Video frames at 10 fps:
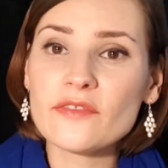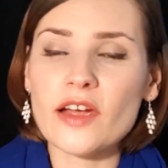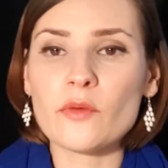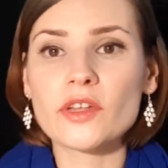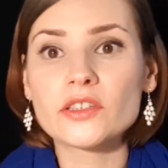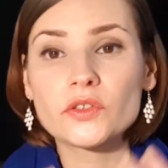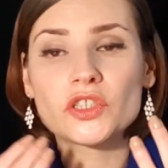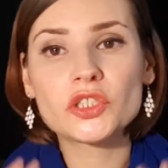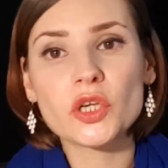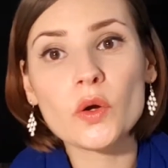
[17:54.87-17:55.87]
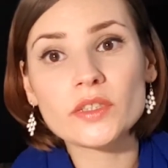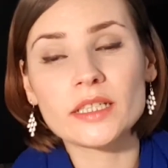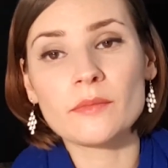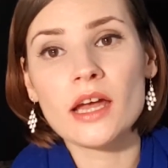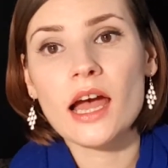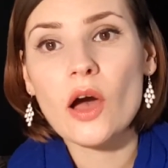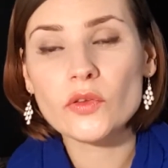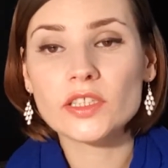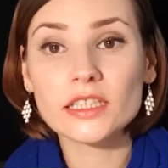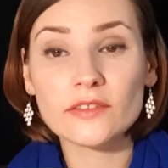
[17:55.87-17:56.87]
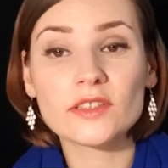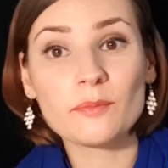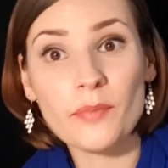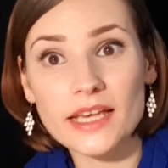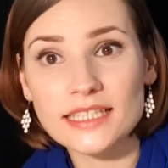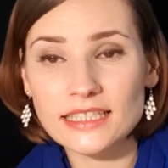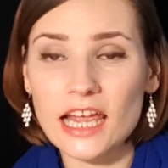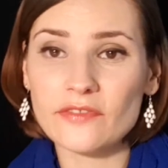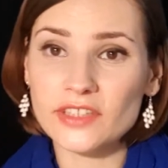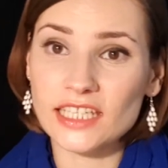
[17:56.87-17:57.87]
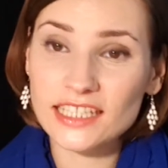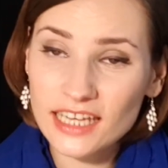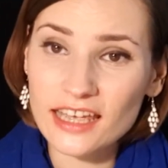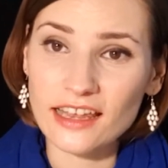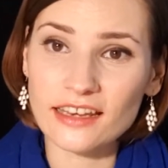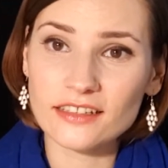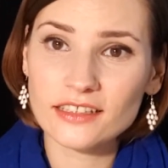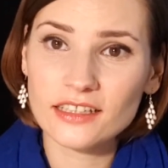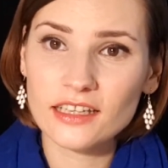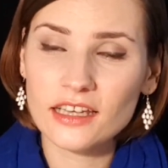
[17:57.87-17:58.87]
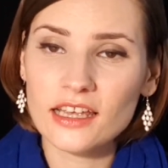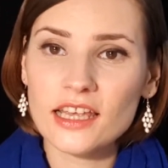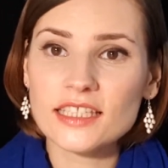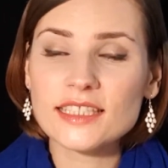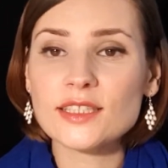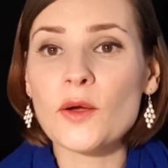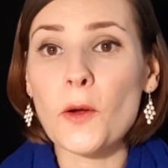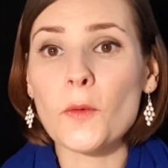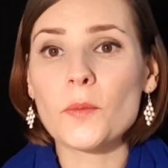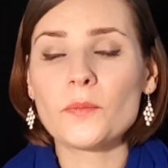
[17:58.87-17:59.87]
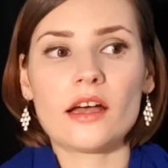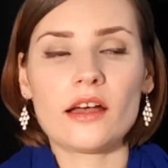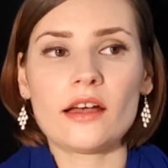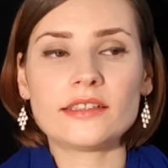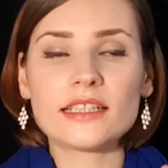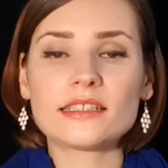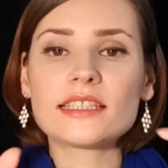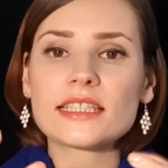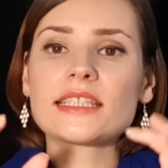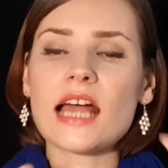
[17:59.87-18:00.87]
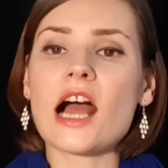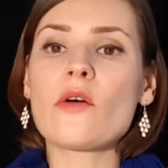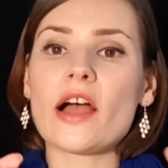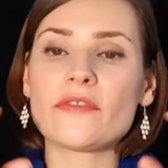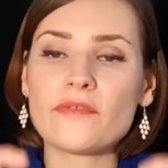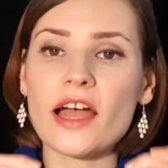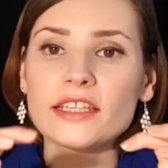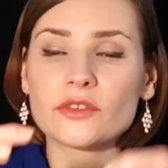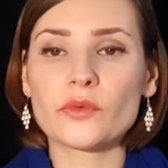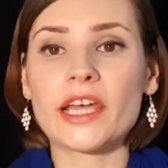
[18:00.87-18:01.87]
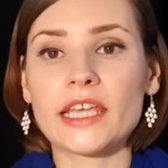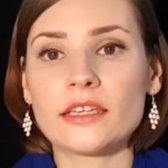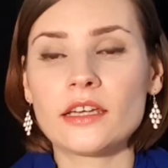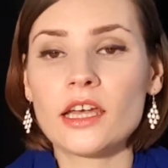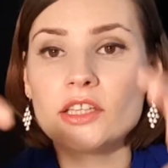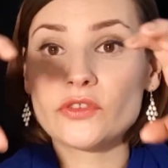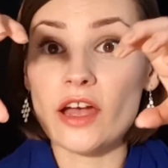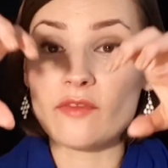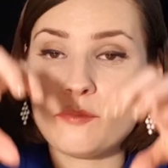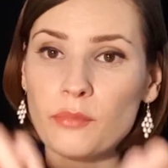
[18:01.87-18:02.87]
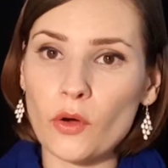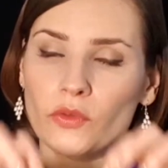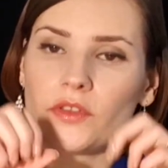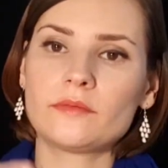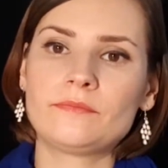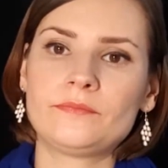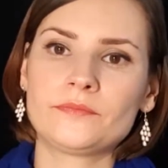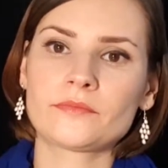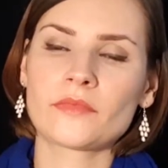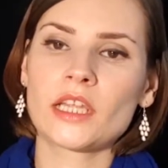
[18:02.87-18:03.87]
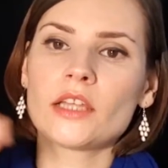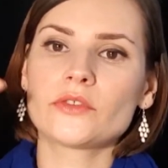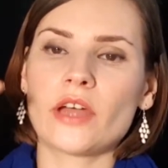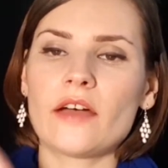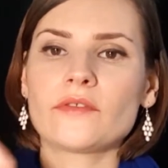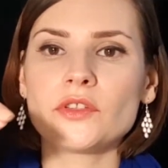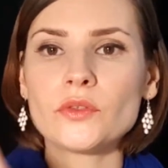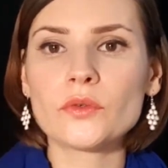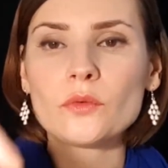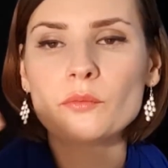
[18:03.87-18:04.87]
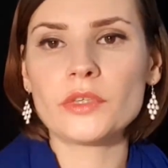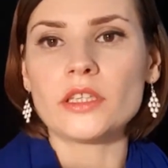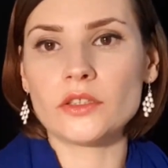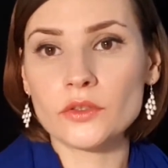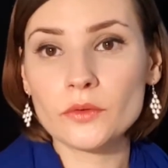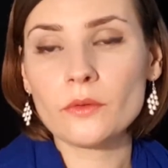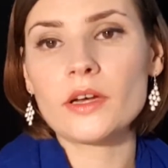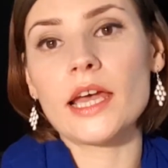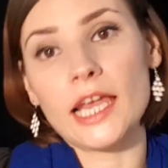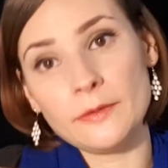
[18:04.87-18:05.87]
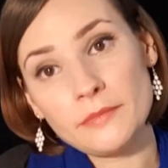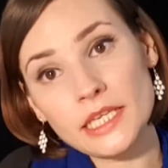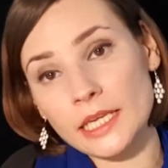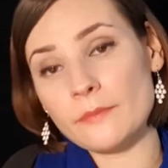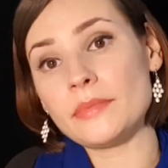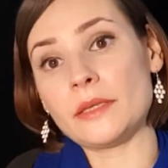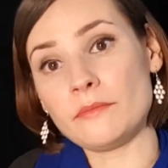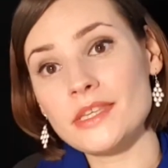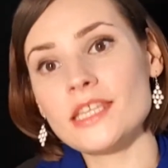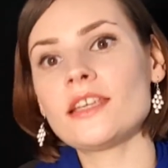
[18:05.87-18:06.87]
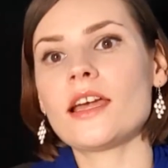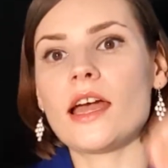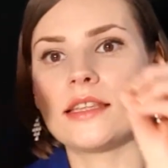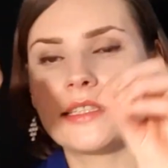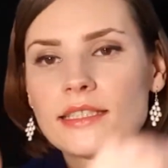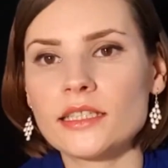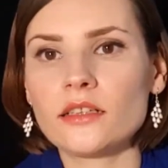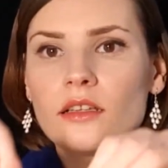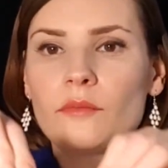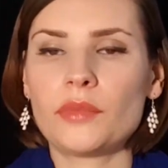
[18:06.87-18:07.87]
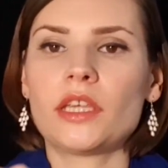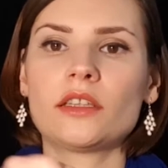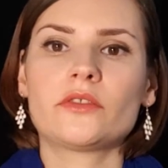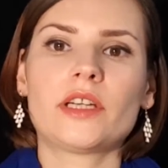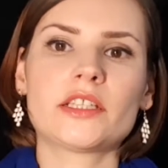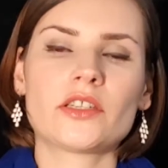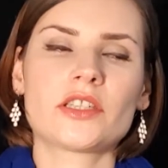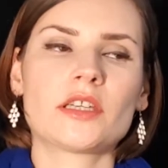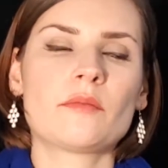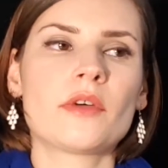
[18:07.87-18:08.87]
I want to show them how to live the best life they can. So this is how I find a way to have both. To have you be you and me be me and still be in a relationship.